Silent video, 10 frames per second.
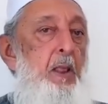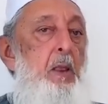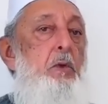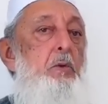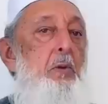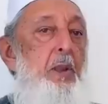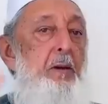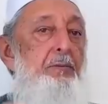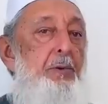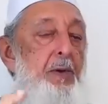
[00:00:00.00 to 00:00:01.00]
You will
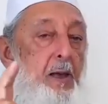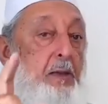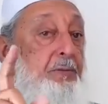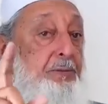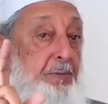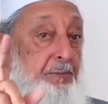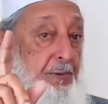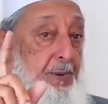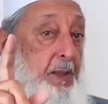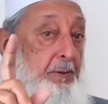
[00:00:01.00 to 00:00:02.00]
have to answer for
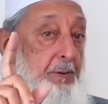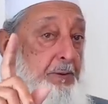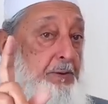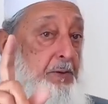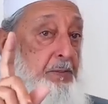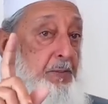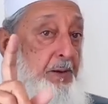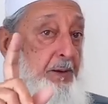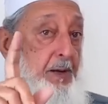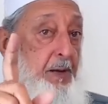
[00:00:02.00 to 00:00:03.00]
that on
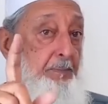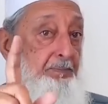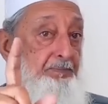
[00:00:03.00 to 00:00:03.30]
Judgment Day.